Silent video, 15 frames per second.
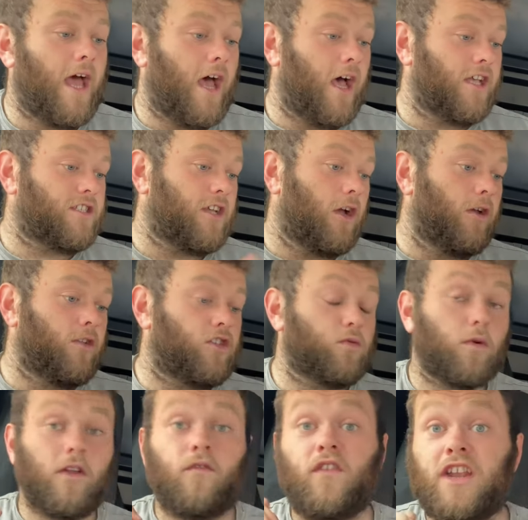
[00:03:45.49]
Uh, so just
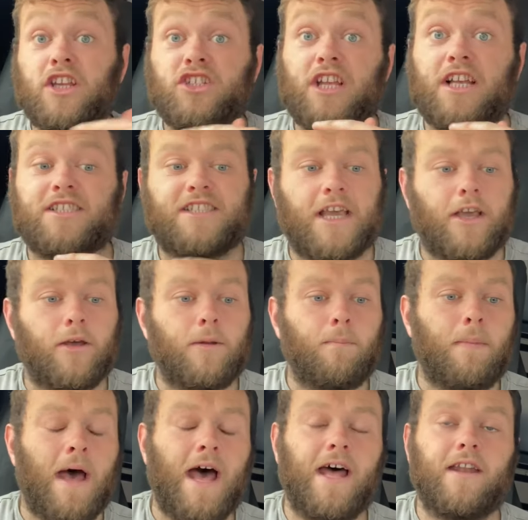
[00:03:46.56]
want to finish that second
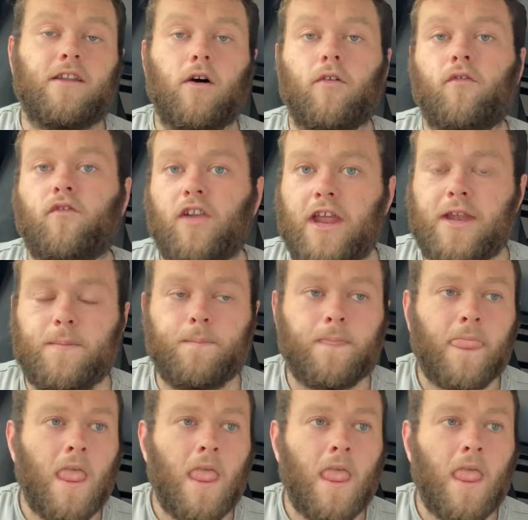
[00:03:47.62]
band of Flint.